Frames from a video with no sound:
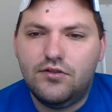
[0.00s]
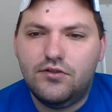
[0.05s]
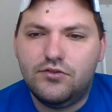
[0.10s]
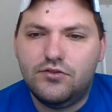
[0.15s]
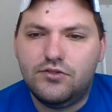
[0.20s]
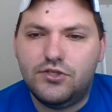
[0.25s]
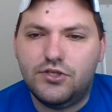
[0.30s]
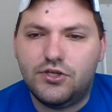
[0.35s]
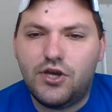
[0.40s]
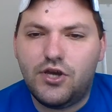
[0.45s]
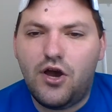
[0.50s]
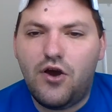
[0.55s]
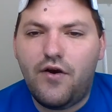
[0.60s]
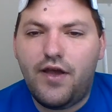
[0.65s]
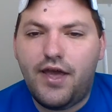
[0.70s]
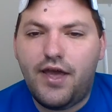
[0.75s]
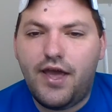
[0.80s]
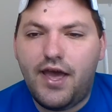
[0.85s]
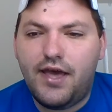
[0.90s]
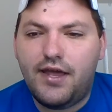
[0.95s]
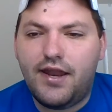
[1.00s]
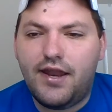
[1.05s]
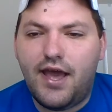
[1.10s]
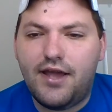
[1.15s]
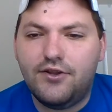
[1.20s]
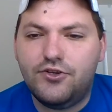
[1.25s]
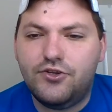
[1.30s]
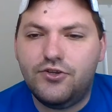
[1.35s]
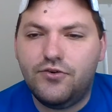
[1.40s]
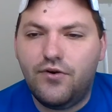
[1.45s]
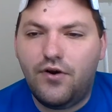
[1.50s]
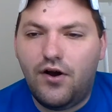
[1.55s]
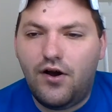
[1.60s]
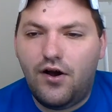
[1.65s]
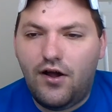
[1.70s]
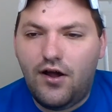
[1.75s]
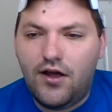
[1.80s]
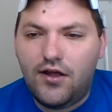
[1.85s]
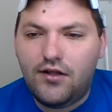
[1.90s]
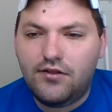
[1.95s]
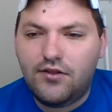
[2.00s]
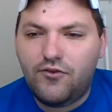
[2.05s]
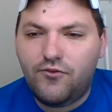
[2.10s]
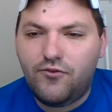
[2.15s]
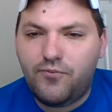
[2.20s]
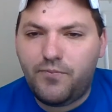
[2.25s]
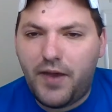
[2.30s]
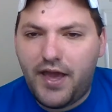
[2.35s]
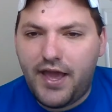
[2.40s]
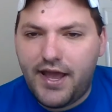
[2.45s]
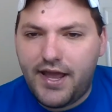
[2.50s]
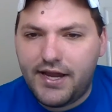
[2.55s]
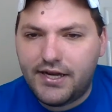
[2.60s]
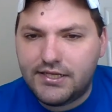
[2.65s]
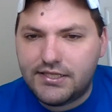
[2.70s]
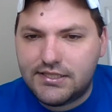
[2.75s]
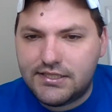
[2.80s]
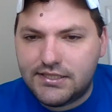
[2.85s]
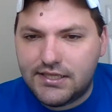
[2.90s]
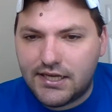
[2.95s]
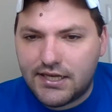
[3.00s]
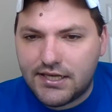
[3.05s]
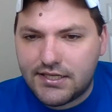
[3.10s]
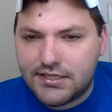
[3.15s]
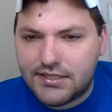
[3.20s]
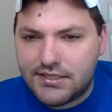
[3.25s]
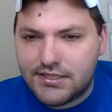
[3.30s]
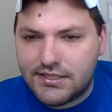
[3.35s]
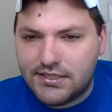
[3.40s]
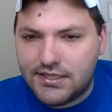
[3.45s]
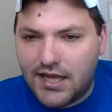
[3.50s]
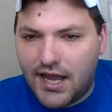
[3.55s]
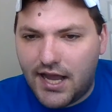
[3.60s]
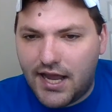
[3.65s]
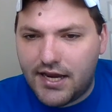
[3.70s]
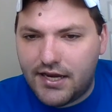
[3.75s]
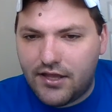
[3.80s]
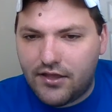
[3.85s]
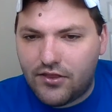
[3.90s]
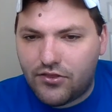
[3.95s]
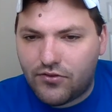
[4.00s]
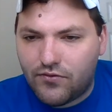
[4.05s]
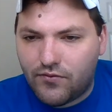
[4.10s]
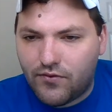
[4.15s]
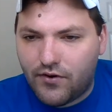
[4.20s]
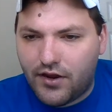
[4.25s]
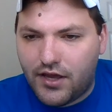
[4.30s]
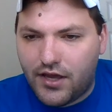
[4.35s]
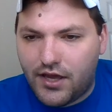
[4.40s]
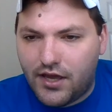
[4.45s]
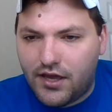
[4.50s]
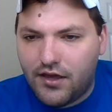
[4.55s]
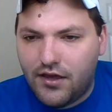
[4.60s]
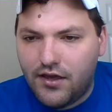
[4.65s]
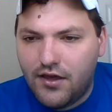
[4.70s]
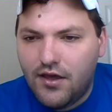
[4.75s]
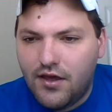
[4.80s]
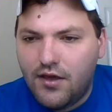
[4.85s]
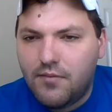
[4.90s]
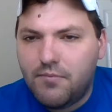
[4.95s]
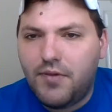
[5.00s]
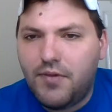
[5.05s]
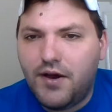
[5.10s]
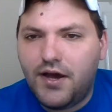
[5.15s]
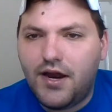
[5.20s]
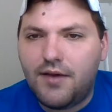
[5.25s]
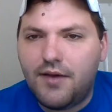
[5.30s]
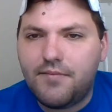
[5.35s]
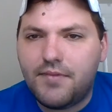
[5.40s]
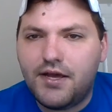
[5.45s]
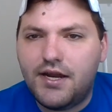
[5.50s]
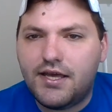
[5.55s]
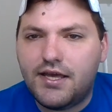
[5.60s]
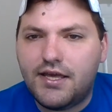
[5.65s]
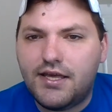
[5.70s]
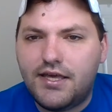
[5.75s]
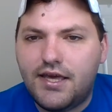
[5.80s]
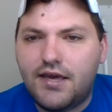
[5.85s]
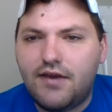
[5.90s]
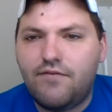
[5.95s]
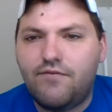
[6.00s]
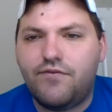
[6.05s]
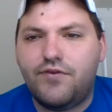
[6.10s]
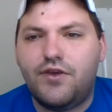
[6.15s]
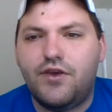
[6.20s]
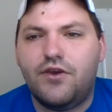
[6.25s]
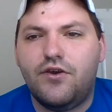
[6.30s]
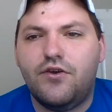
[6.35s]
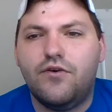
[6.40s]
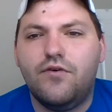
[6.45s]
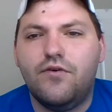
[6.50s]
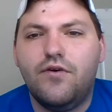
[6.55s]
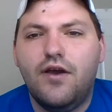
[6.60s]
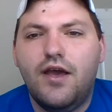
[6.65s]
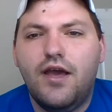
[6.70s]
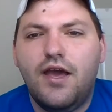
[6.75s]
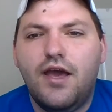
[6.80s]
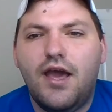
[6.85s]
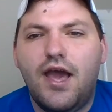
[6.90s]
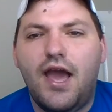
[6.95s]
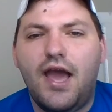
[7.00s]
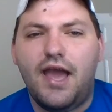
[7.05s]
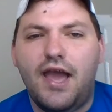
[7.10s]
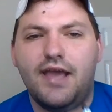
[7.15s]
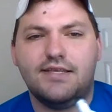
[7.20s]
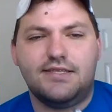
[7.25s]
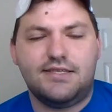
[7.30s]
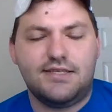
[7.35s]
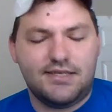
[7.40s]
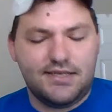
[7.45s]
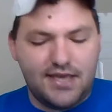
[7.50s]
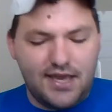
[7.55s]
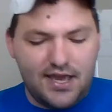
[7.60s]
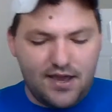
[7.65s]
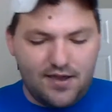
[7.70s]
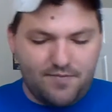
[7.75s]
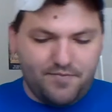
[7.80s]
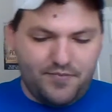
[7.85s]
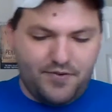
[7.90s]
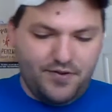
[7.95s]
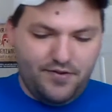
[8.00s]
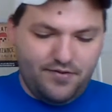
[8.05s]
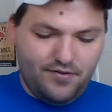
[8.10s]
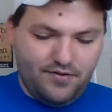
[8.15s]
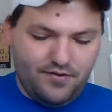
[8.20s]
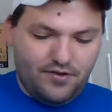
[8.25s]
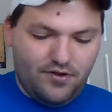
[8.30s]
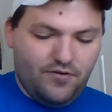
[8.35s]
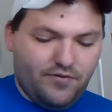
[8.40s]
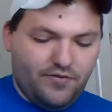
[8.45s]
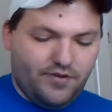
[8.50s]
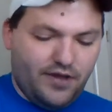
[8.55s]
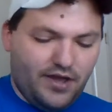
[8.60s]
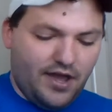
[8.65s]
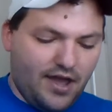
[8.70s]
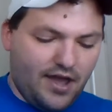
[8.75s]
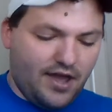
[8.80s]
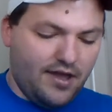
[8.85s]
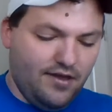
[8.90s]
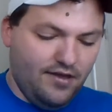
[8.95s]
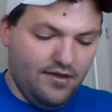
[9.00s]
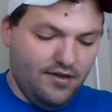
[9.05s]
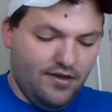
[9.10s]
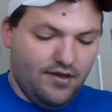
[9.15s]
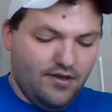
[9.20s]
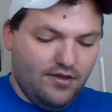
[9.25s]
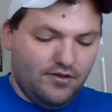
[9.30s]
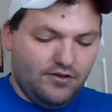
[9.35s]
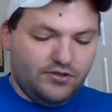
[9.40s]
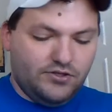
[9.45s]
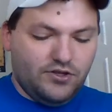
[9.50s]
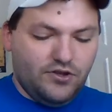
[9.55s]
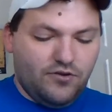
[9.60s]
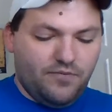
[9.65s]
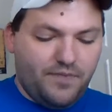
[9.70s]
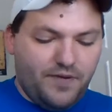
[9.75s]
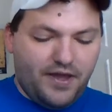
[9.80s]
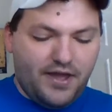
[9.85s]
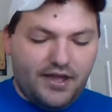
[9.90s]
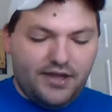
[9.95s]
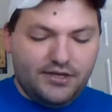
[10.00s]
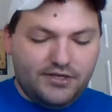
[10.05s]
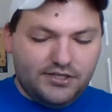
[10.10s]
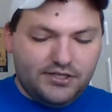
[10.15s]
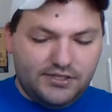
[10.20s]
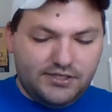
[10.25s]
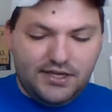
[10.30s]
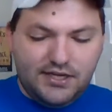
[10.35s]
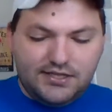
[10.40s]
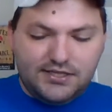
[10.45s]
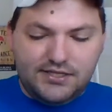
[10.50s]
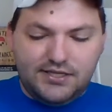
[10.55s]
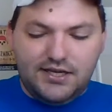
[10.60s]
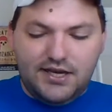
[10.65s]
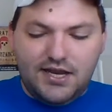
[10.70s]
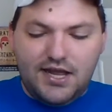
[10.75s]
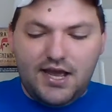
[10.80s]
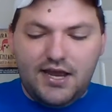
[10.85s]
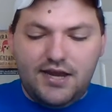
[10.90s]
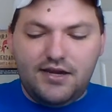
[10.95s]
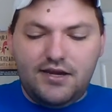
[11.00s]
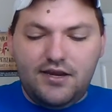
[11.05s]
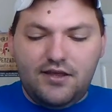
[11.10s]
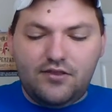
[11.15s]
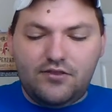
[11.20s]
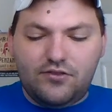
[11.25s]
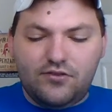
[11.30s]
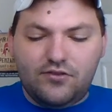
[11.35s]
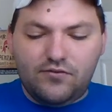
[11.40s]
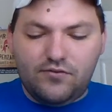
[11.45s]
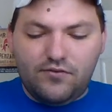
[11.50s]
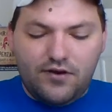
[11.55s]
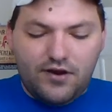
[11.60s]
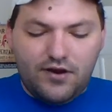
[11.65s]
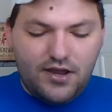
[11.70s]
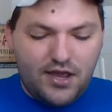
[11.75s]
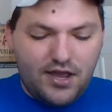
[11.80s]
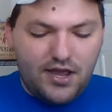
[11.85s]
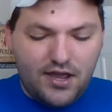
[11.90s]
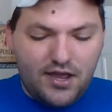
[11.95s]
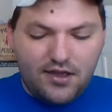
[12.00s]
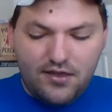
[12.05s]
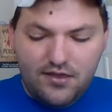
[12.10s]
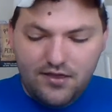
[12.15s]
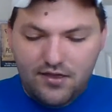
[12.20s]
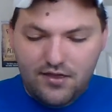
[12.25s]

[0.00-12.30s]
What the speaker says: to go ahead and do all of page 693, but I'm going to give you a skip. Okay? So page 693,